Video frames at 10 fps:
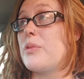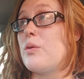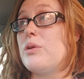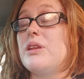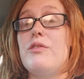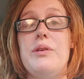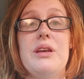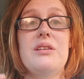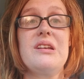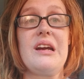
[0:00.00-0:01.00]

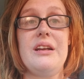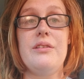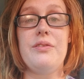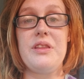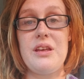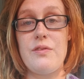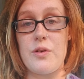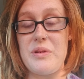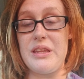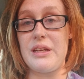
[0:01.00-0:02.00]
reliving kind of thing
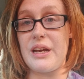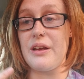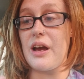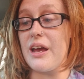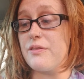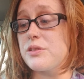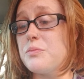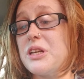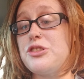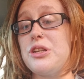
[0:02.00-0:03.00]
for me, that I have some
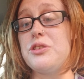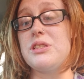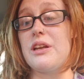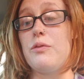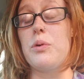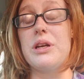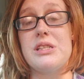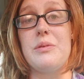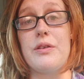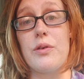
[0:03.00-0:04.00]
big changes that I've wanted
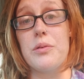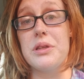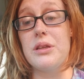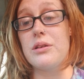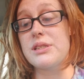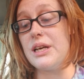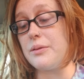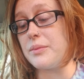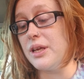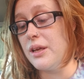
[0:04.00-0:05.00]
to make for a really long time,